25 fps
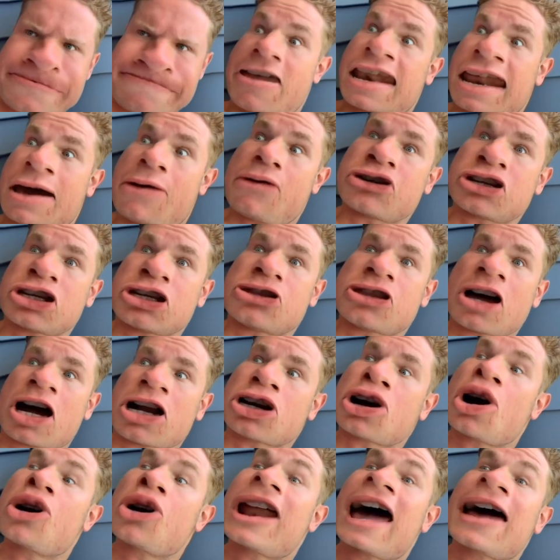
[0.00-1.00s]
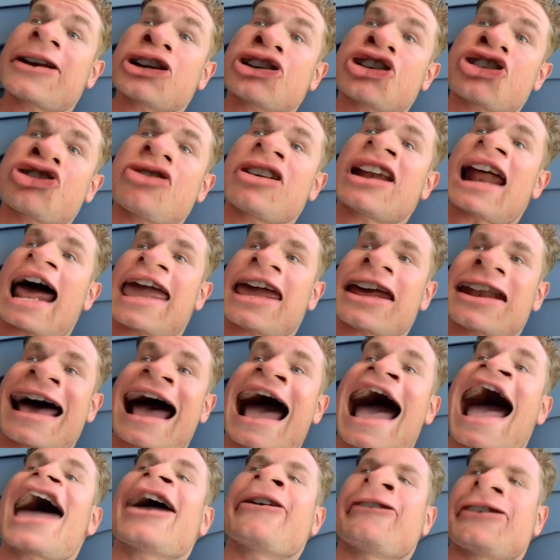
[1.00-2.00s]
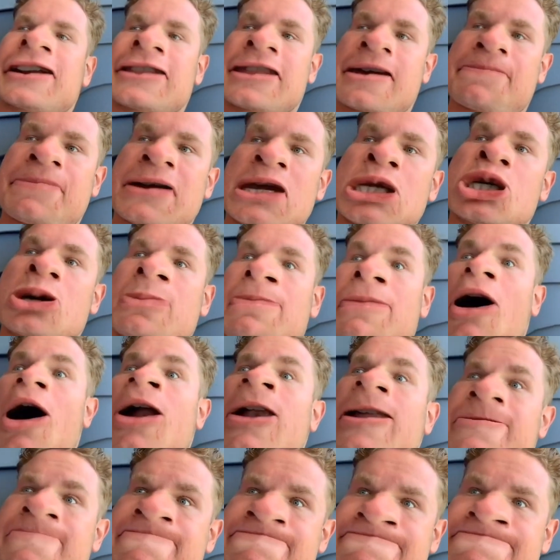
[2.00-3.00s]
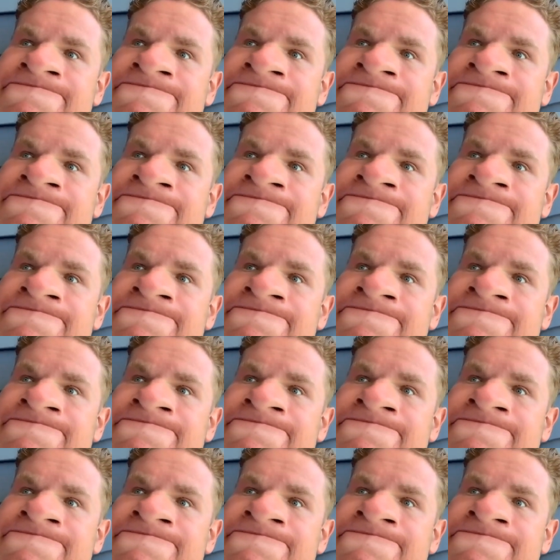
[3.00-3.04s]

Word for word: And then when you're done, go down the street. I hit a hire at the pizza parlor.